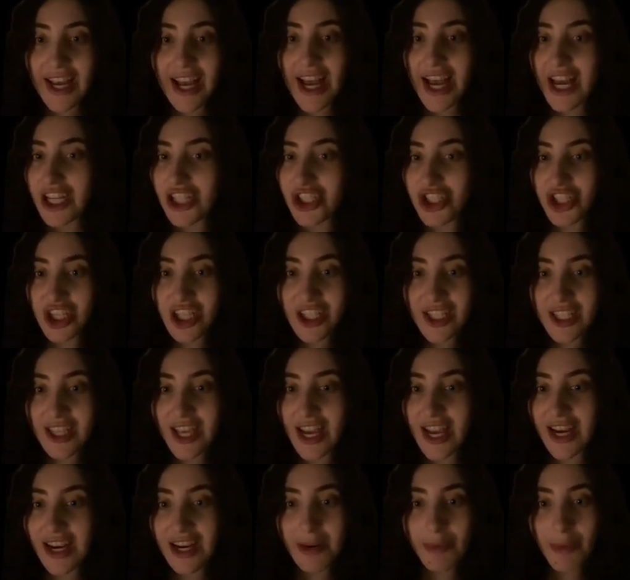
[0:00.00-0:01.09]
and just get
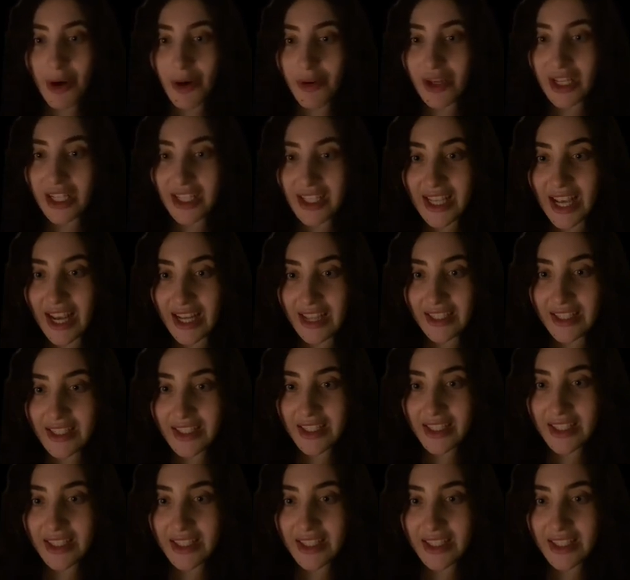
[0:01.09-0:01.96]
in opponents' heads.